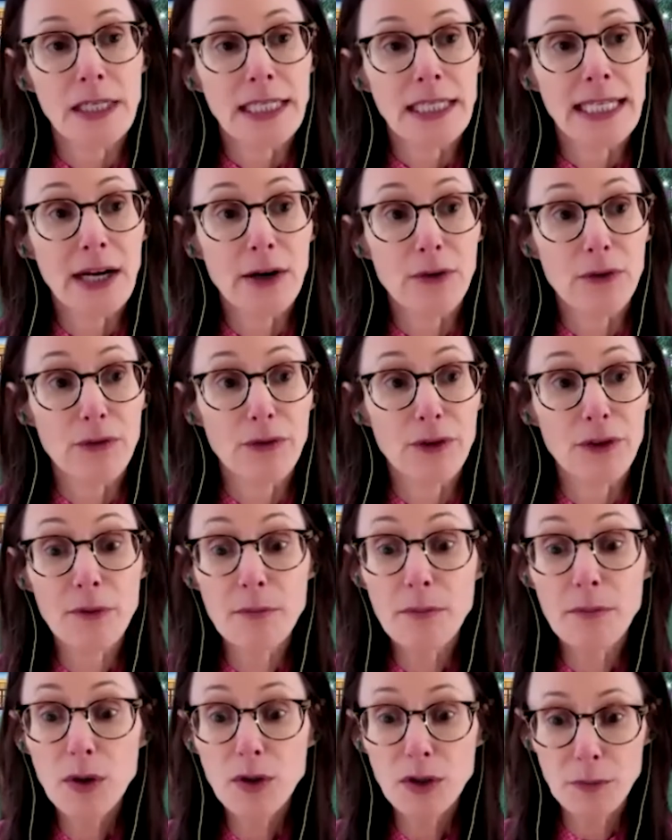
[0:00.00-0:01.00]
Now, for the
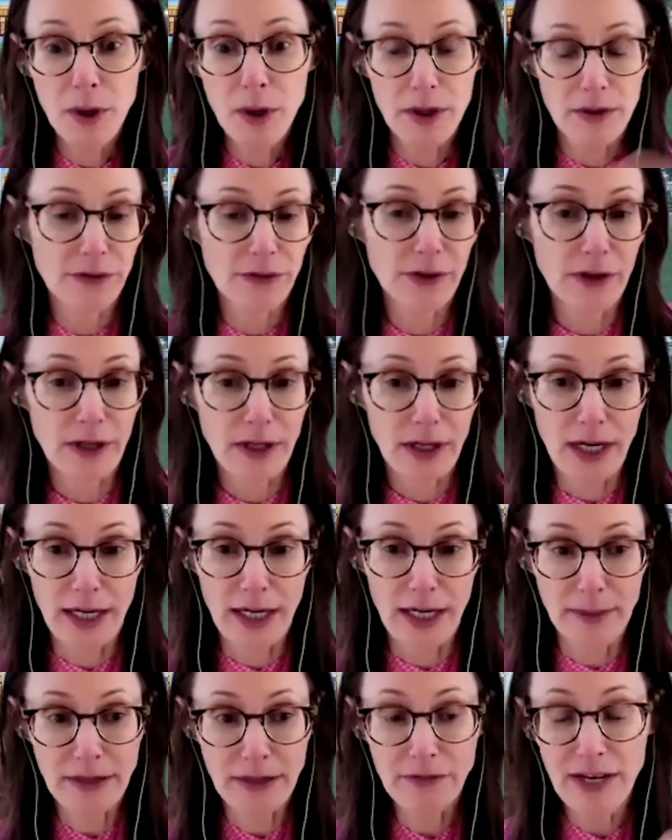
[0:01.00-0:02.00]
most part, for
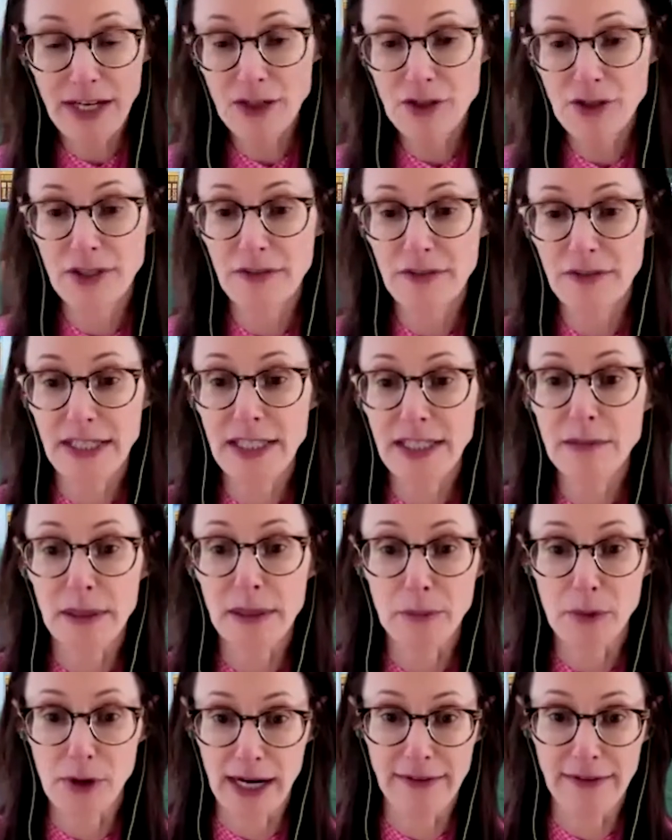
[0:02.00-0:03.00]
invasions of intimate
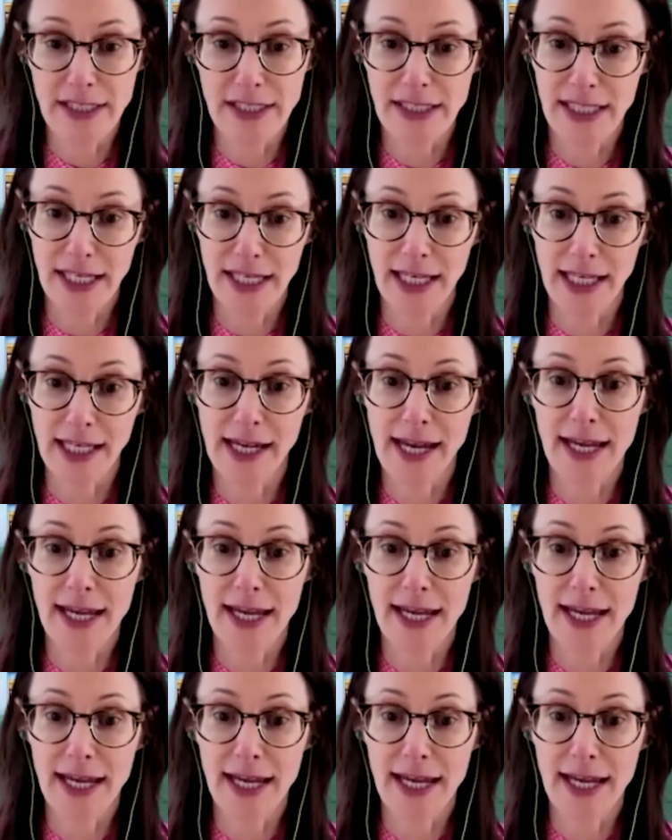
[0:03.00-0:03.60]
privacy,